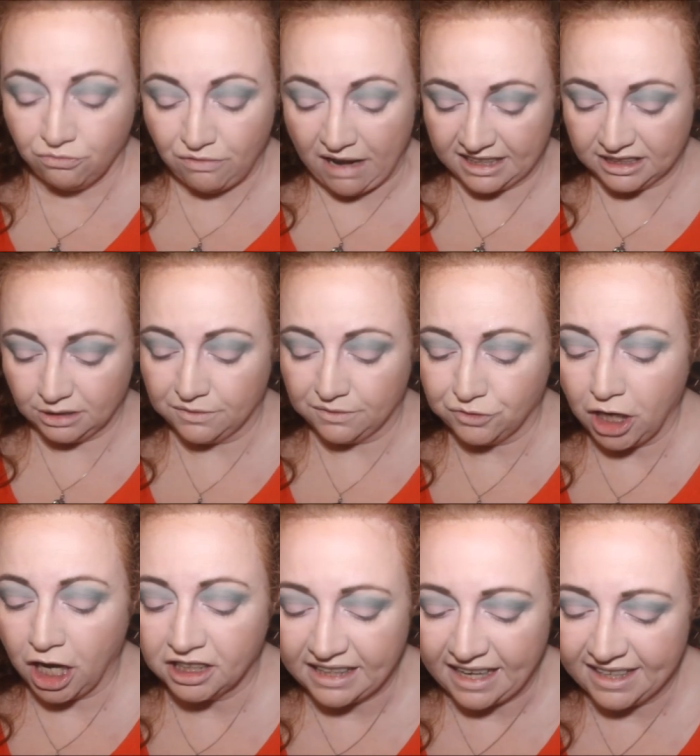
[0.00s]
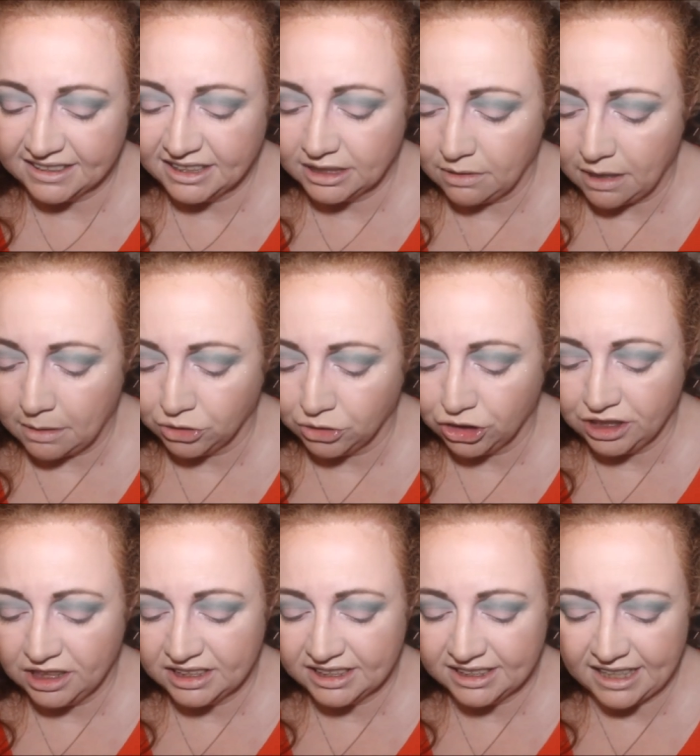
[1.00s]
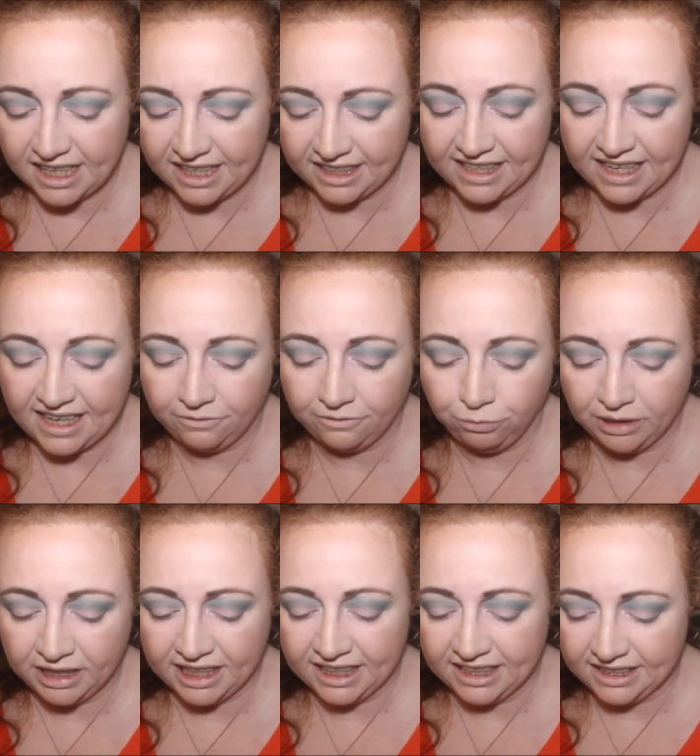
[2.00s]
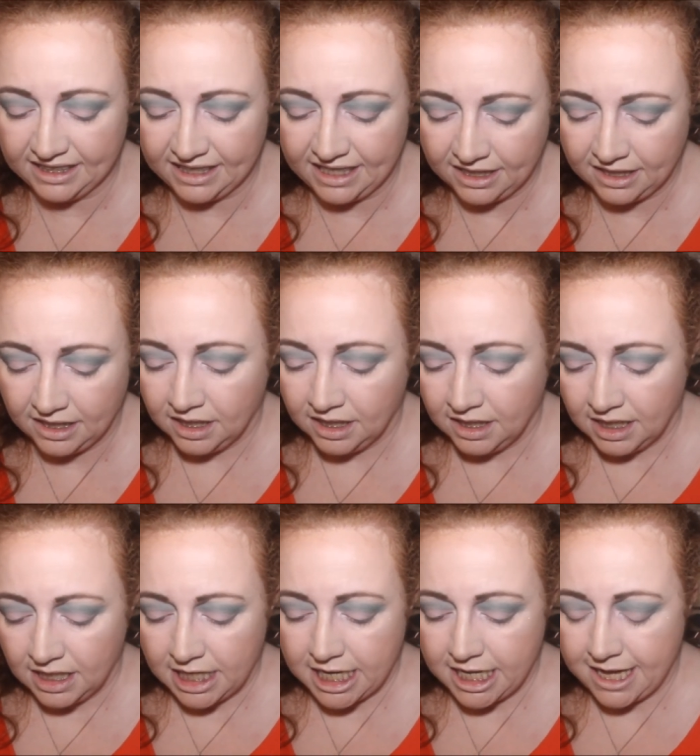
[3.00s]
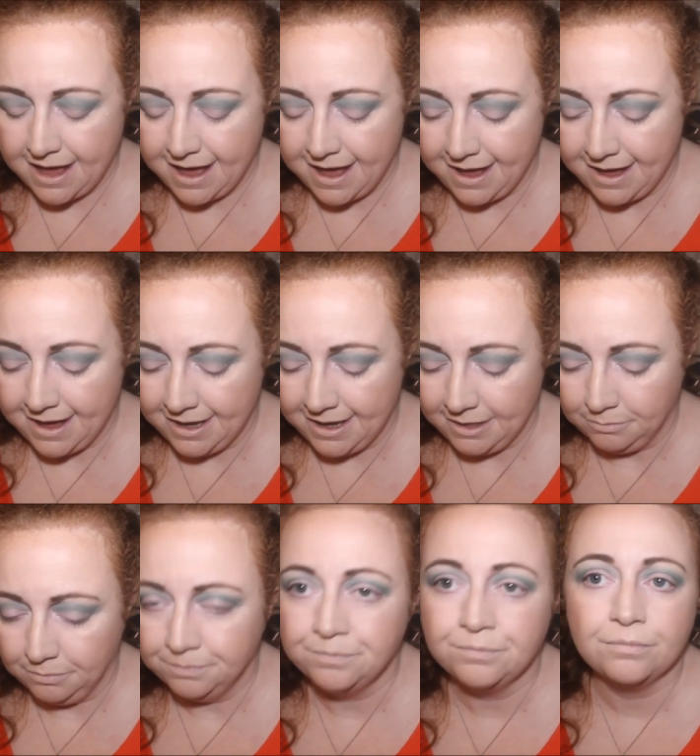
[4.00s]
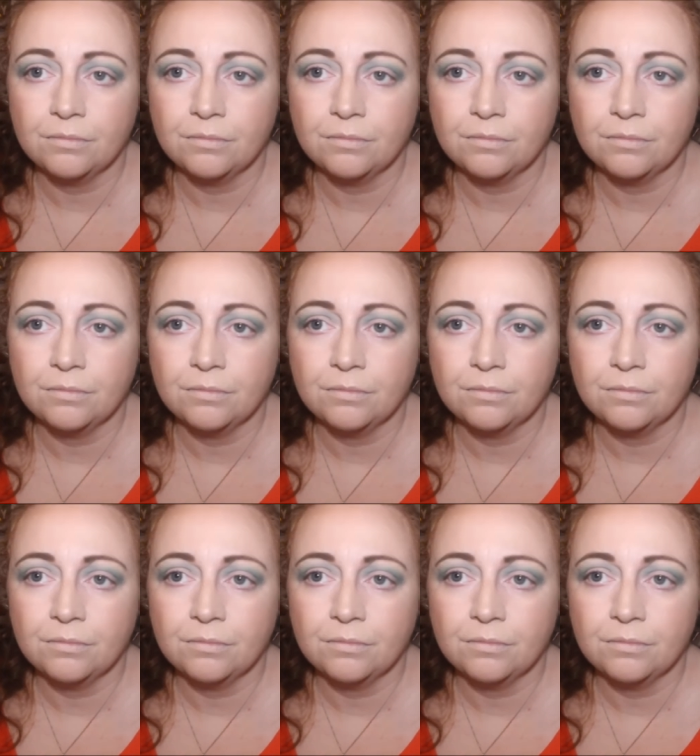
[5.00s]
right so I've got it so I'm going to see if we can um,